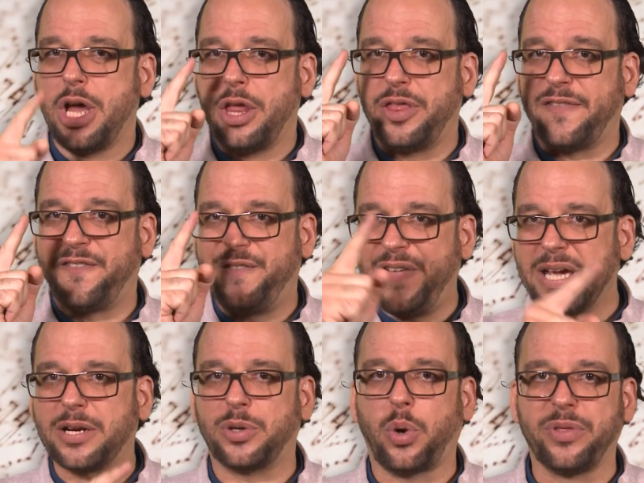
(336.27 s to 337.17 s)
The
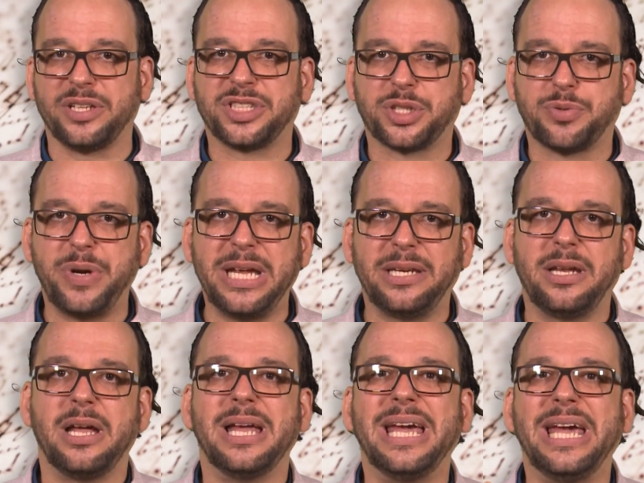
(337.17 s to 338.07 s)
figure on the
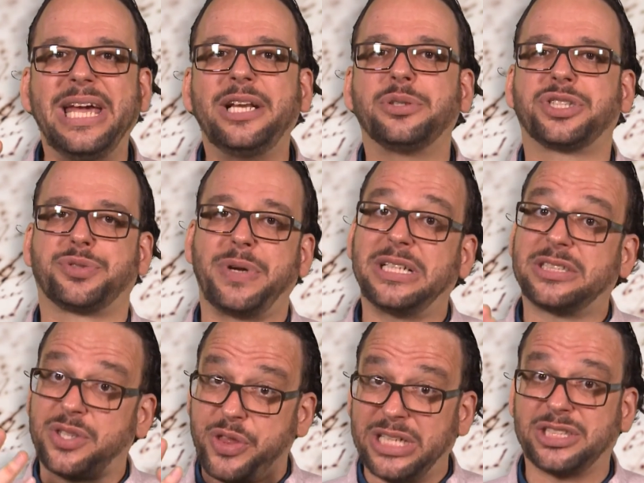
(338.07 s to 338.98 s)
screen
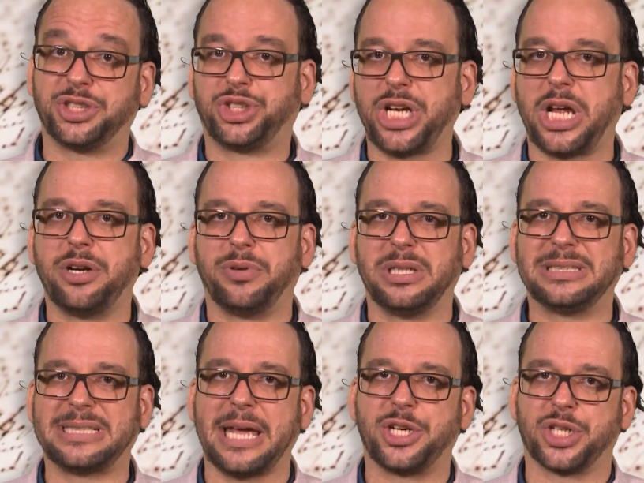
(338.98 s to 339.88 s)
illustrates this
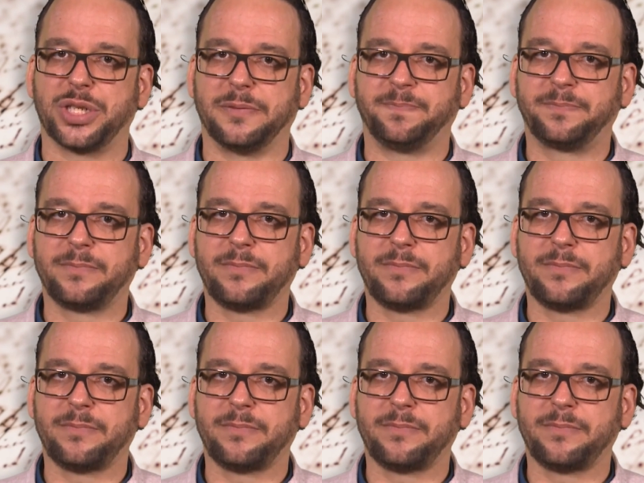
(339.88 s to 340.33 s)
generalization.